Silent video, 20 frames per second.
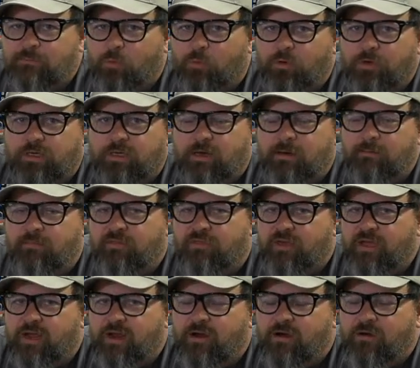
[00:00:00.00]
More to come
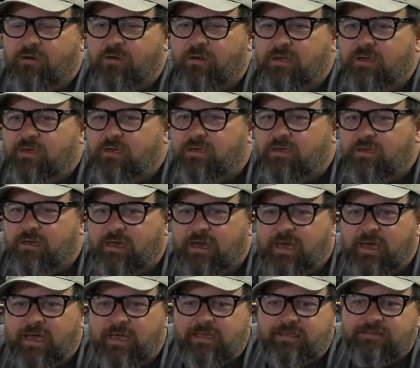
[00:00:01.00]
there.
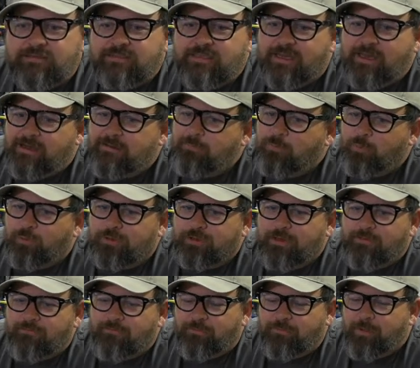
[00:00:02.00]
And more to
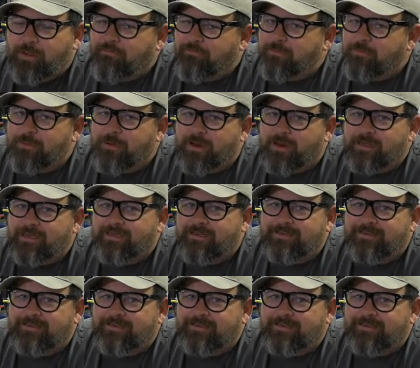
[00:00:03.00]
come from everybody.